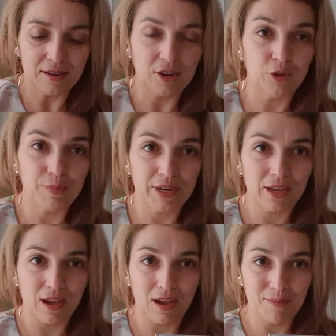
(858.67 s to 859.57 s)

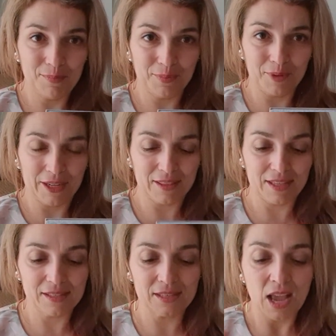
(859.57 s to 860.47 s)
opening up like
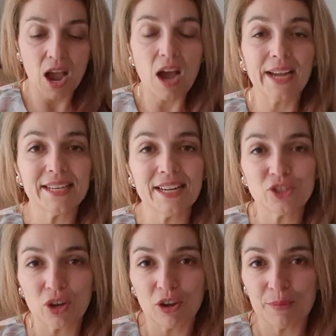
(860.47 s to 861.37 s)
this, I need
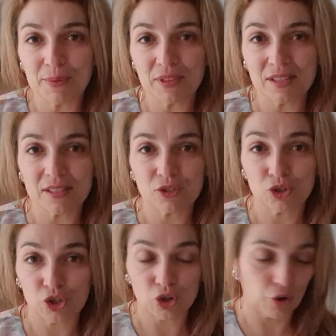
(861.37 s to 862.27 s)
to open this to
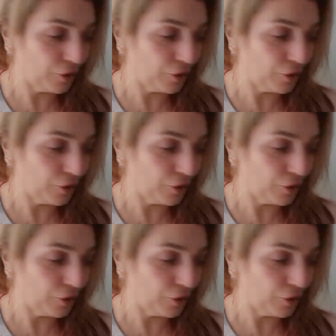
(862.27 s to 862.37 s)
show